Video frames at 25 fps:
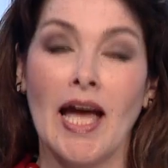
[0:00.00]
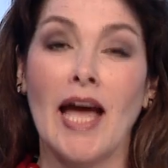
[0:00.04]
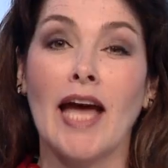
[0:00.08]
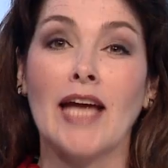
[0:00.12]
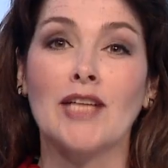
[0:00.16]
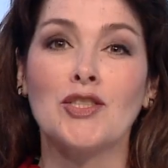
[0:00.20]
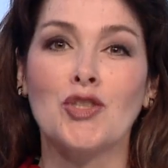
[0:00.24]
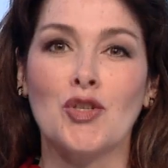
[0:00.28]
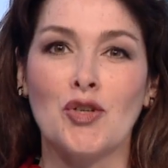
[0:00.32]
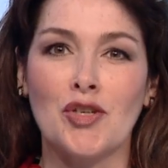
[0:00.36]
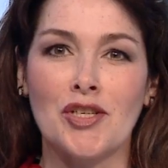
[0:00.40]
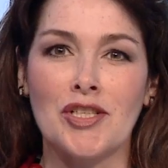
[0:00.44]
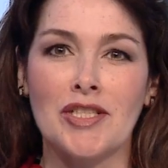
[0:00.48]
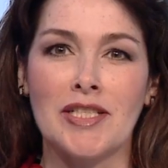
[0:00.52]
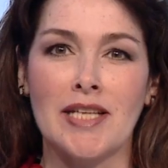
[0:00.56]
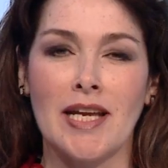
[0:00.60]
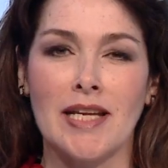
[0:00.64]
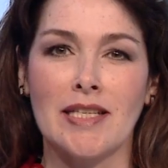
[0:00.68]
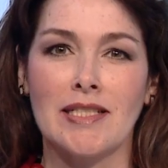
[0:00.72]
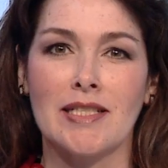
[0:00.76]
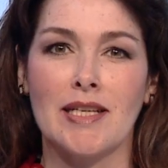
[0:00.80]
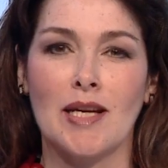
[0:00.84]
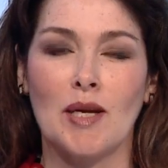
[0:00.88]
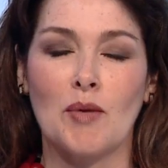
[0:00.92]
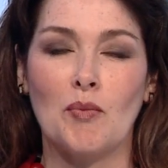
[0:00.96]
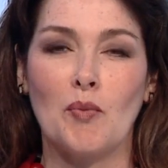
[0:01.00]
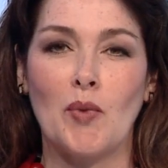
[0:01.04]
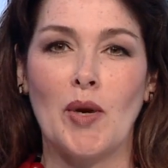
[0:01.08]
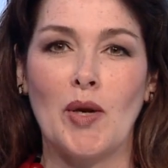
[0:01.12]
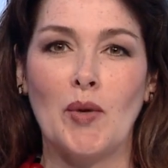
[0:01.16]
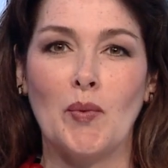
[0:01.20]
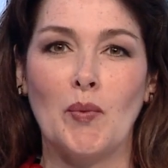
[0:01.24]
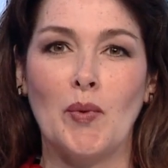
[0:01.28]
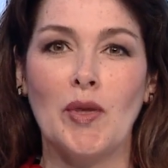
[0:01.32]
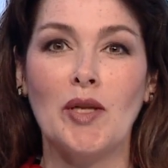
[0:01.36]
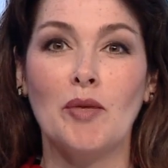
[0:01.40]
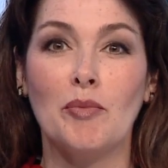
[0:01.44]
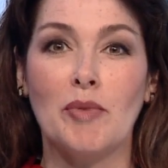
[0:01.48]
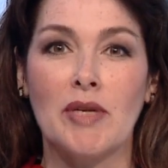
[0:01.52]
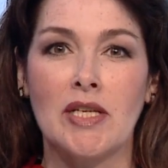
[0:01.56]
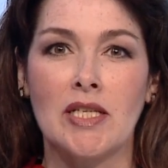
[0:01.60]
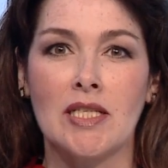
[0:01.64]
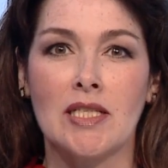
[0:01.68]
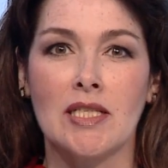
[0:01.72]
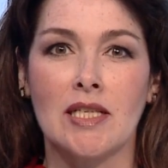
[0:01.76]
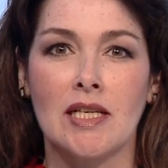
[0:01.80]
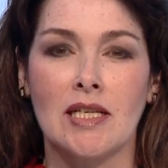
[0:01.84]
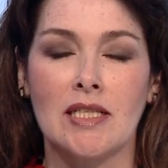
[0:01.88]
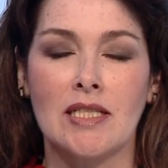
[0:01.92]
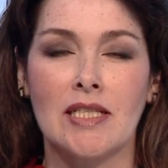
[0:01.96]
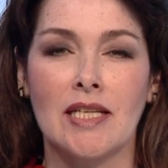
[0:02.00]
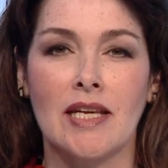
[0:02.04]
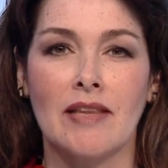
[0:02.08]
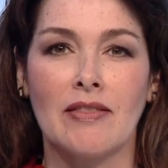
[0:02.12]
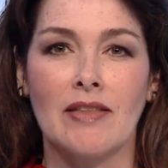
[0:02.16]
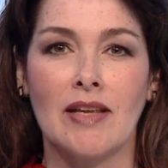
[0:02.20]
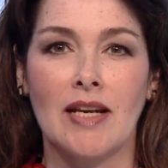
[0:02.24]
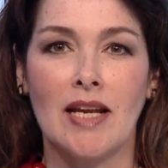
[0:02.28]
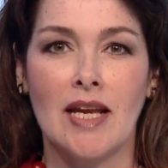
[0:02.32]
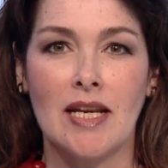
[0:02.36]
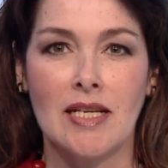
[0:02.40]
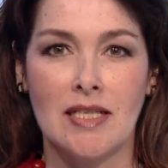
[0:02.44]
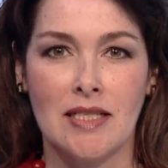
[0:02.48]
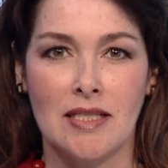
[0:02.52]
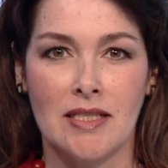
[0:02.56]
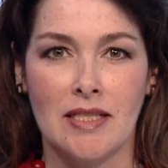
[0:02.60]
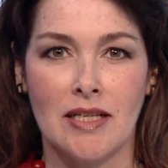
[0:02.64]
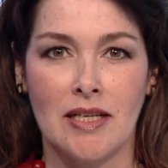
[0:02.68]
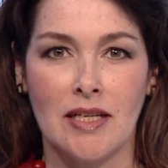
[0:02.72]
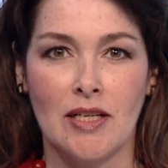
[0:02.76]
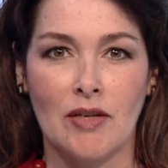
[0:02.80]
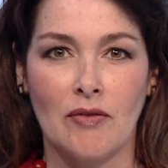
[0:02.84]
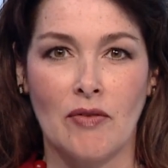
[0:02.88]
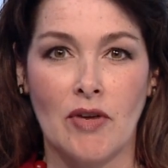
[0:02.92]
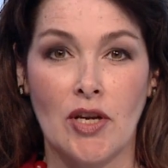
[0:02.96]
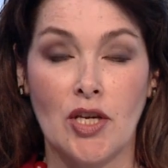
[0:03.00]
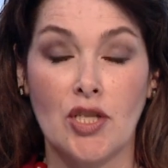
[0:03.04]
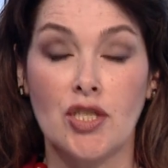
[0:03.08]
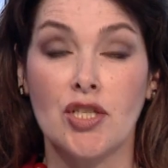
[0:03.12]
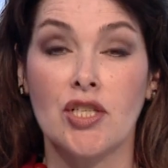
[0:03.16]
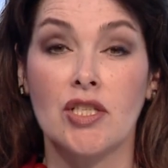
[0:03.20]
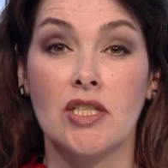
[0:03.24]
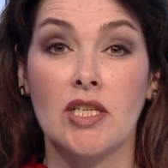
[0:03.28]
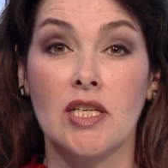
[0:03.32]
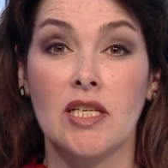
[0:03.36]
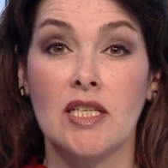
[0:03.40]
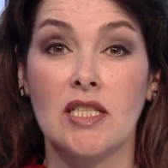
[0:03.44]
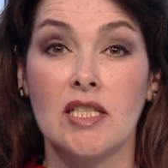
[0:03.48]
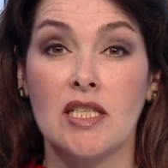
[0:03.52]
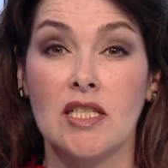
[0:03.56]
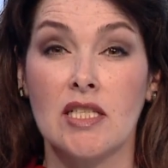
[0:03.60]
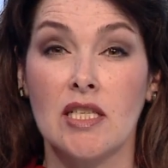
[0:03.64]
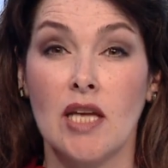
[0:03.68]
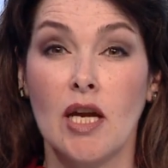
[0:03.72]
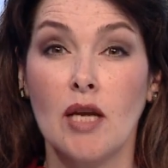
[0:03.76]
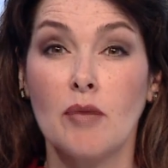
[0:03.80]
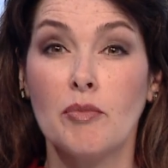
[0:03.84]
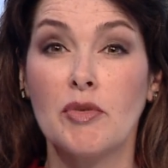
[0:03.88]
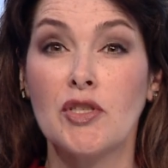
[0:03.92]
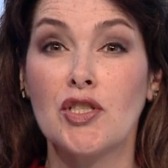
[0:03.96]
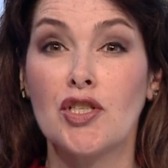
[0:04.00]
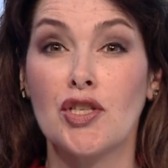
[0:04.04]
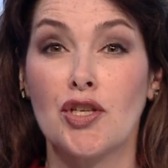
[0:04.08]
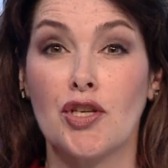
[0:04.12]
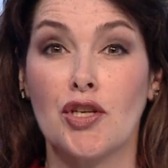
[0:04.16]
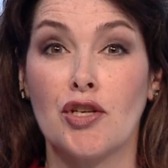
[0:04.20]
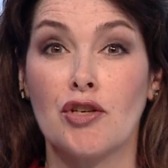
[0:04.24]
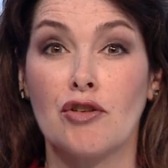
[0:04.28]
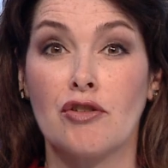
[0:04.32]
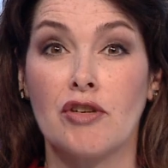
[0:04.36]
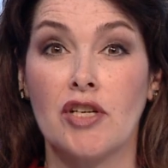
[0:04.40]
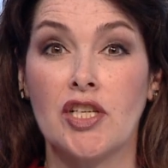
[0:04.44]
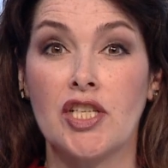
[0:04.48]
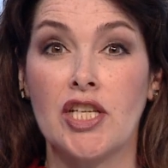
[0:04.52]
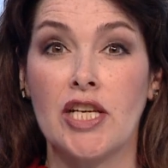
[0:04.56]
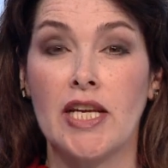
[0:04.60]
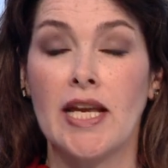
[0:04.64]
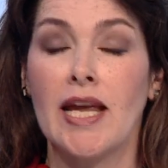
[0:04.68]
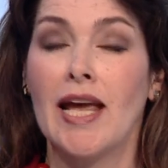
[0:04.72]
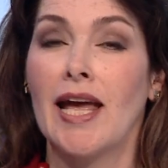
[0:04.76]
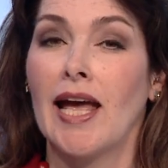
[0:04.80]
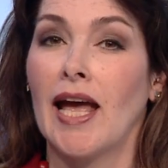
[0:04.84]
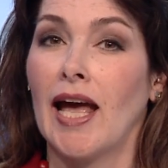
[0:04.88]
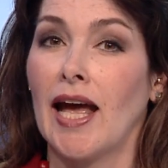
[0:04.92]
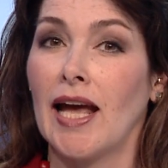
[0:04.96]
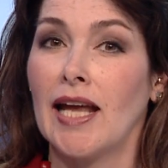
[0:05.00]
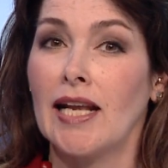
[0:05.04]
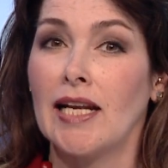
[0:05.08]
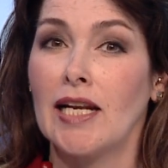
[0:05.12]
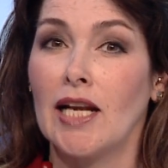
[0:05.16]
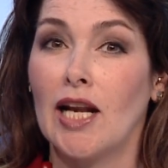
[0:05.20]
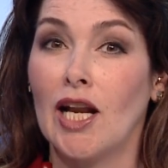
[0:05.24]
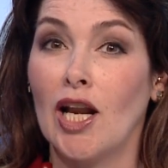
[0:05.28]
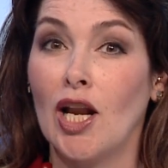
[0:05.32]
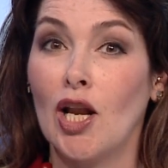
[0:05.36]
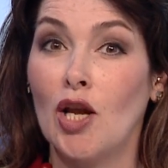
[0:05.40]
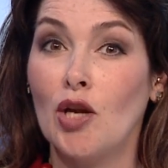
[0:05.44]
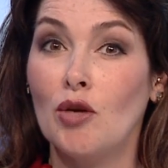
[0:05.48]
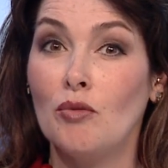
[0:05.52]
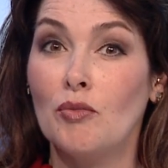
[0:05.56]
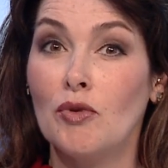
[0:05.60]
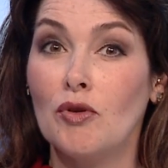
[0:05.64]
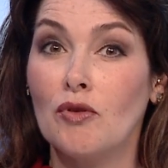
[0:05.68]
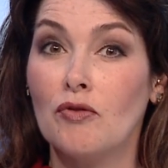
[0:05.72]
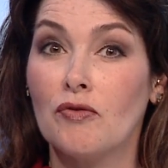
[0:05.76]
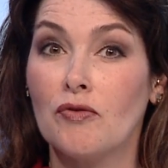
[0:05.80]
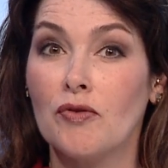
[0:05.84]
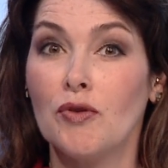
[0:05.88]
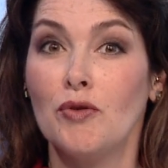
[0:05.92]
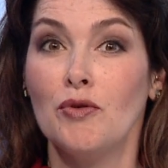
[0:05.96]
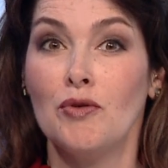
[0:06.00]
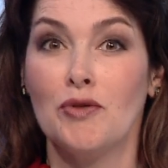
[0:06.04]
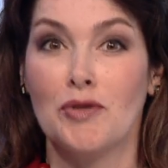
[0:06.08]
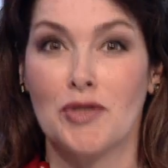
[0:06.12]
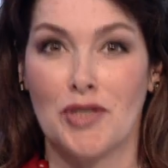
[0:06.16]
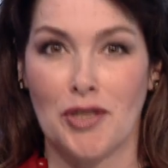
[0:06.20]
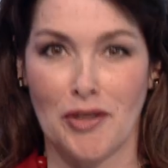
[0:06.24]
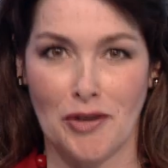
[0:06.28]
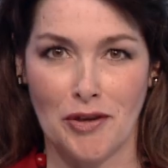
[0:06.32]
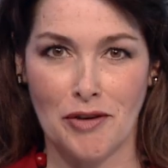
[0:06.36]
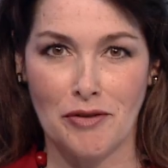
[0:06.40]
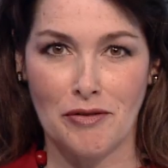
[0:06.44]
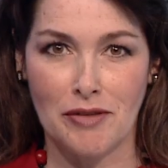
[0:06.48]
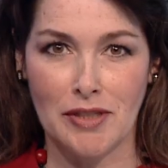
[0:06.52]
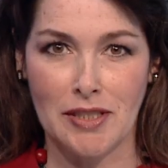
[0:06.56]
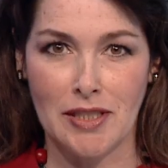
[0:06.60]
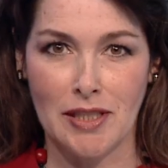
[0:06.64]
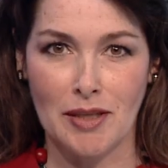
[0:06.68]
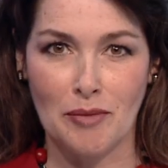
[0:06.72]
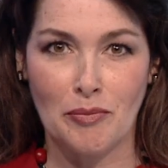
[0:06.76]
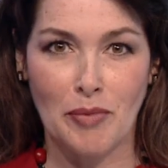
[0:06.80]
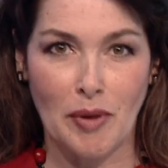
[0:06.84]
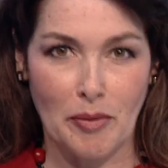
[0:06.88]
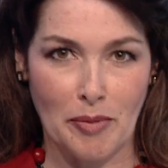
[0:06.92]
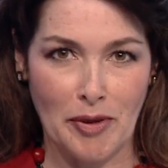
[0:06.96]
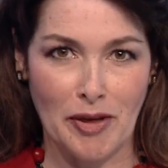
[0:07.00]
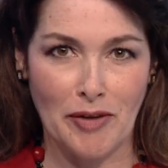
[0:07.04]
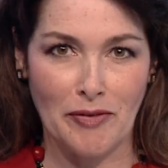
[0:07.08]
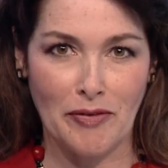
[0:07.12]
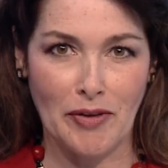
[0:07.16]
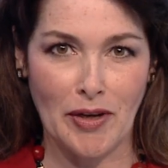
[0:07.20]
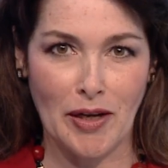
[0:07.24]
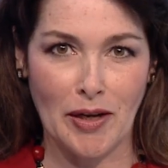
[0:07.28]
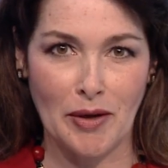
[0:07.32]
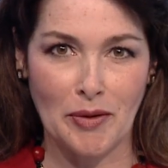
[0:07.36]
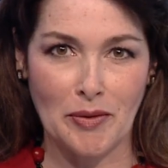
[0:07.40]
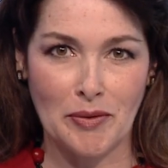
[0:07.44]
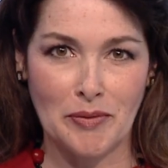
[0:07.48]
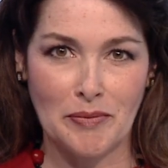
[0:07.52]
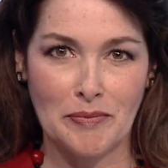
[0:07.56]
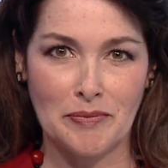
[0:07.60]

And join us next time when we'll be discussing the latest innovations in cybersecurity and global food security. Bye-bye for now.